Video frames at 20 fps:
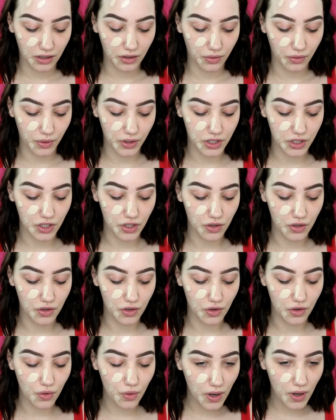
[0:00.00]
which
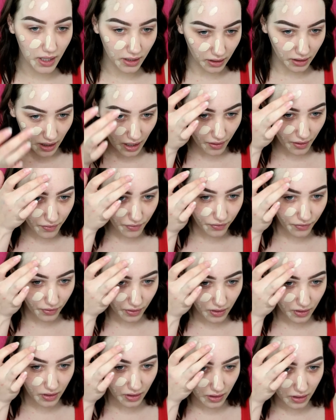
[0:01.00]
you know I love
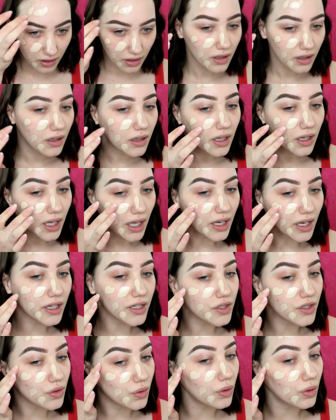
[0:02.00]
and
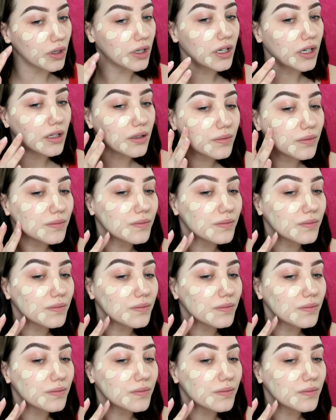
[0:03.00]
adore.